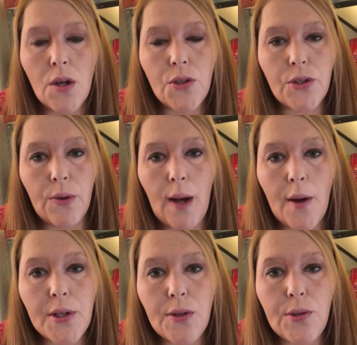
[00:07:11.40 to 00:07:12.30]
So
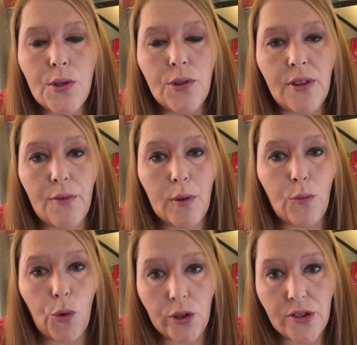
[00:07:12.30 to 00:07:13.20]
how do you use the
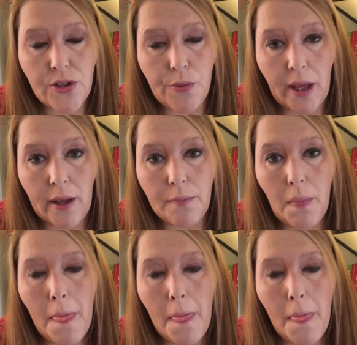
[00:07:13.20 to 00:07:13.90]
rewards you get?